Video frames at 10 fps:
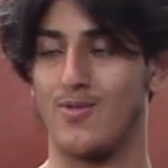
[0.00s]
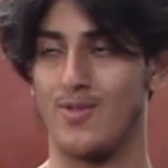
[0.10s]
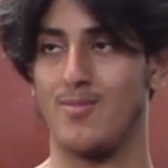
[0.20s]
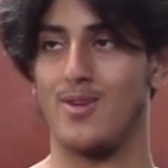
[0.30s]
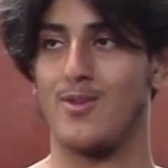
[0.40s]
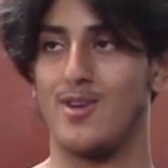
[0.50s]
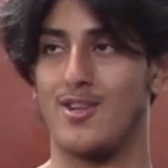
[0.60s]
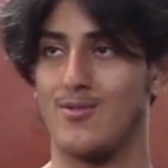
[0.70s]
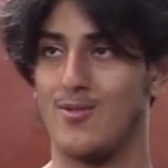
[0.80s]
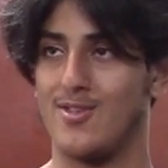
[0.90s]
I feel pain when I
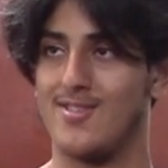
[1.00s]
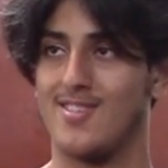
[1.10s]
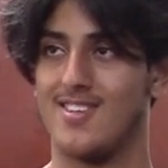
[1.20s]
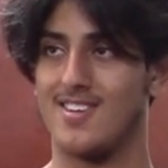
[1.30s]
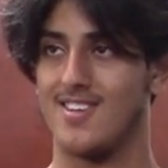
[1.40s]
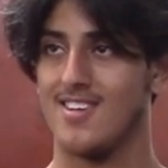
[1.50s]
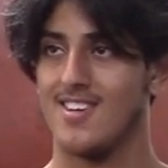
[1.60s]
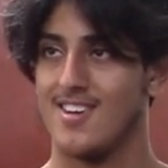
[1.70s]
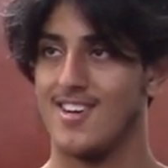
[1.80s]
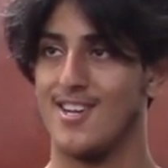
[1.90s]
do this.
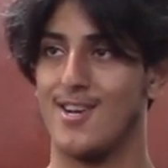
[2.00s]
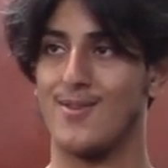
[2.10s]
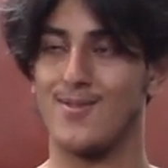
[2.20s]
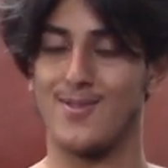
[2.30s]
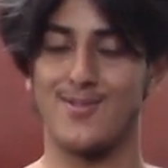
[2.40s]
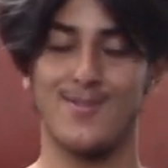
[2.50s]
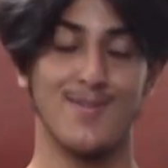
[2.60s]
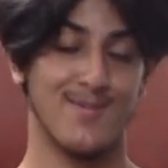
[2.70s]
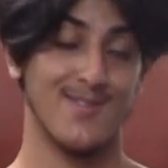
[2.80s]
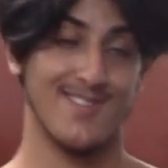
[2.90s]
And now it feels
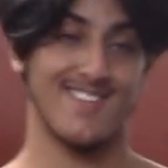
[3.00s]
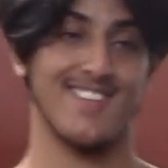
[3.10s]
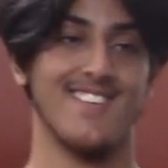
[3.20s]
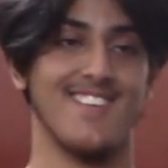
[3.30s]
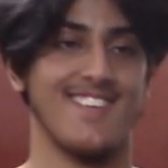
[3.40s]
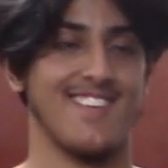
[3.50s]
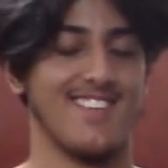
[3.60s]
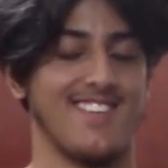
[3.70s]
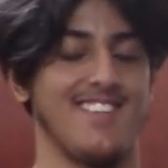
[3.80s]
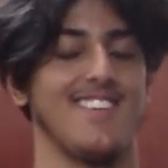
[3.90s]

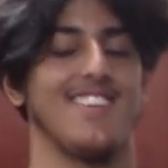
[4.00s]
new.